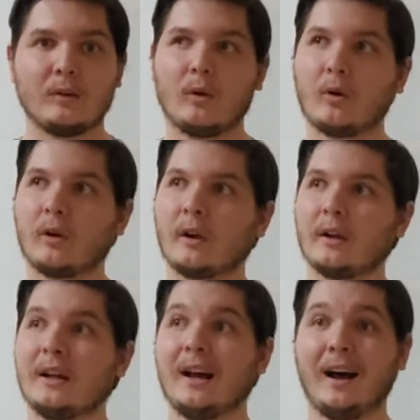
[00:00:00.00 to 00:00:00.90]

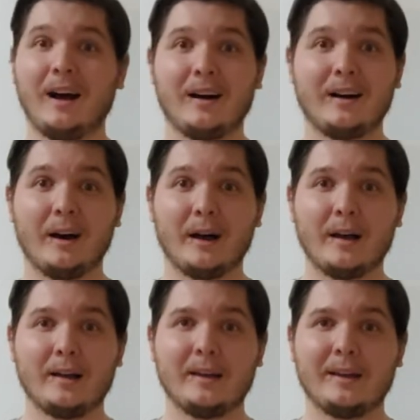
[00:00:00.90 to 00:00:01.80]
or a
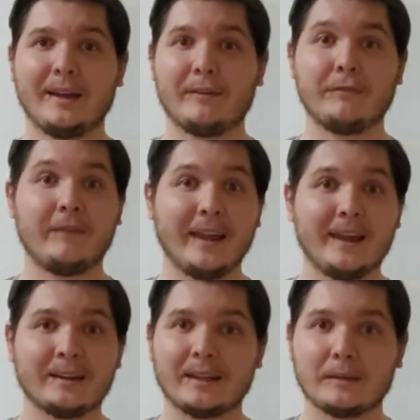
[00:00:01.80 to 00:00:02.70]

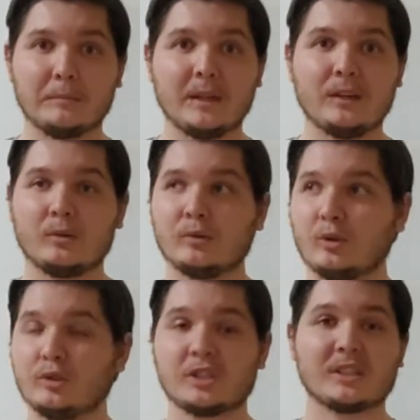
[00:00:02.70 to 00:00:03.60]
fan like me
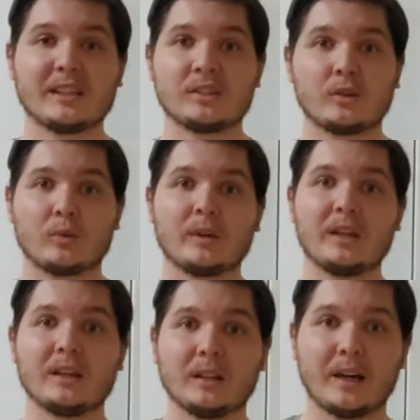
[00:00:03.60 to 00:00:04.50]
who just likes to
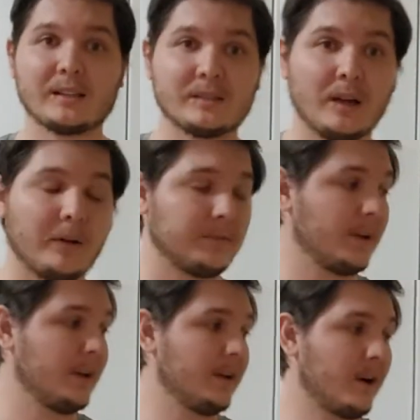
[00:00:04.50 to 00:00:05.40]
read a lot of stuff
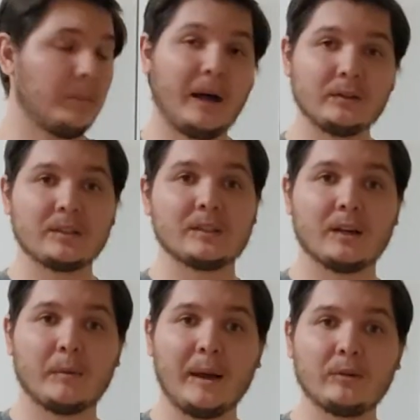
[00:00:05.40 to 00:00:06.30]
about
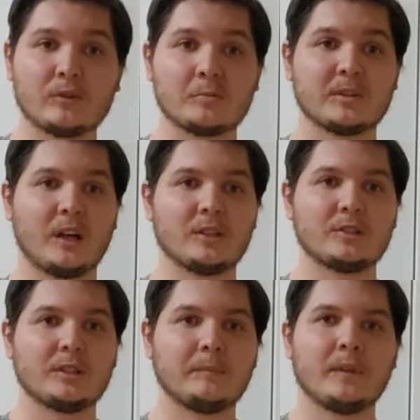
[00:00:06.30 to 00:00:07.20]
Norse
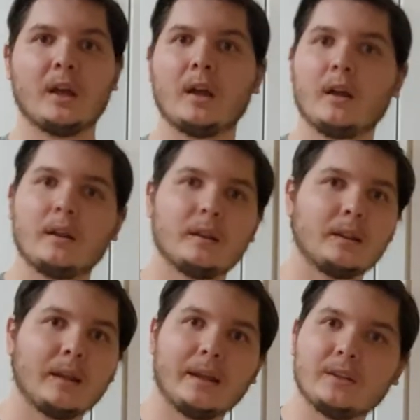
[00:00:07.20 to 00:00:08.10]
mythology,
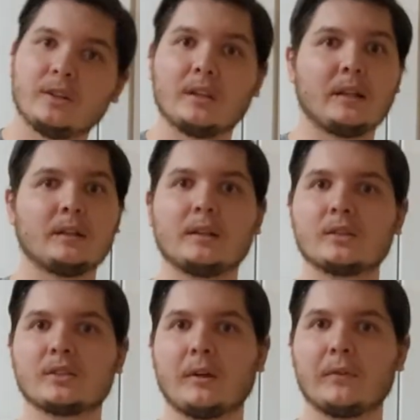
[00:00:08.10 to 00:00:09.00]

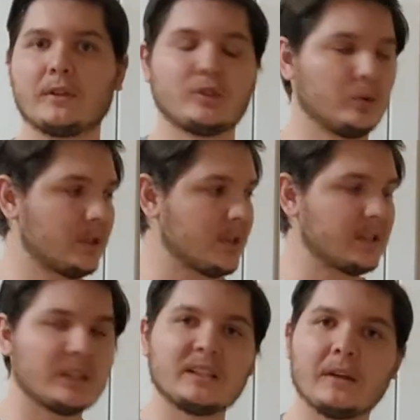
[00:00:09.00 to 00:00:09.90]
there's stuff for there too.
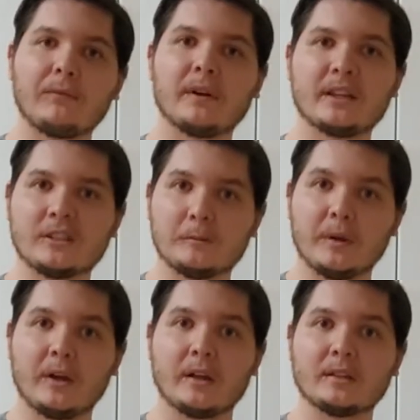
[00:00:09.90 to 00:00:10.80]
It's a different
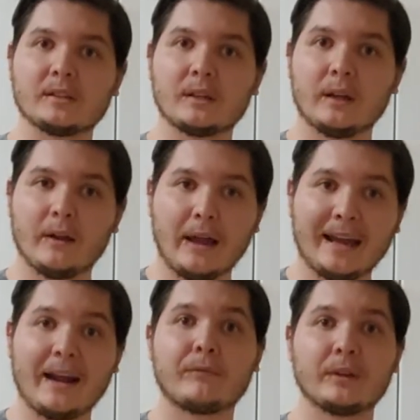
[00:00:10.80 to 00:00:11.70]
experience
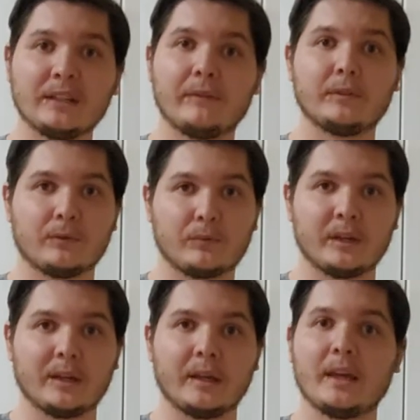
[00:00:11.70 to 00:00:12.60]
at every level of
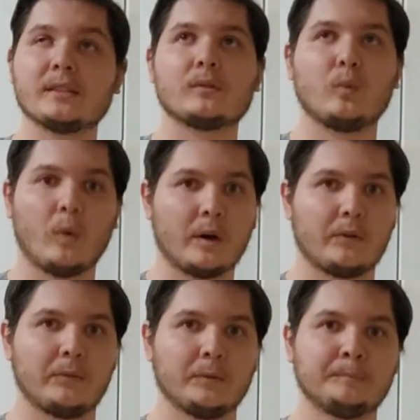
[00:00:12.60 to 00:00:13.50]
reading. It's
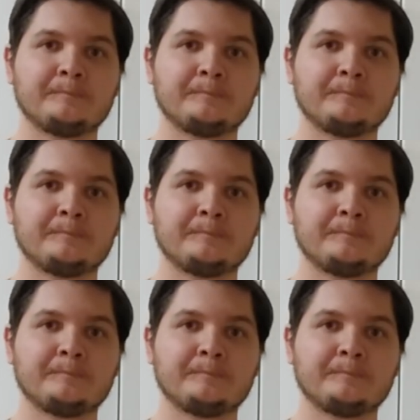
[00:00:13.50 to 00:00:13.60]
wonderful.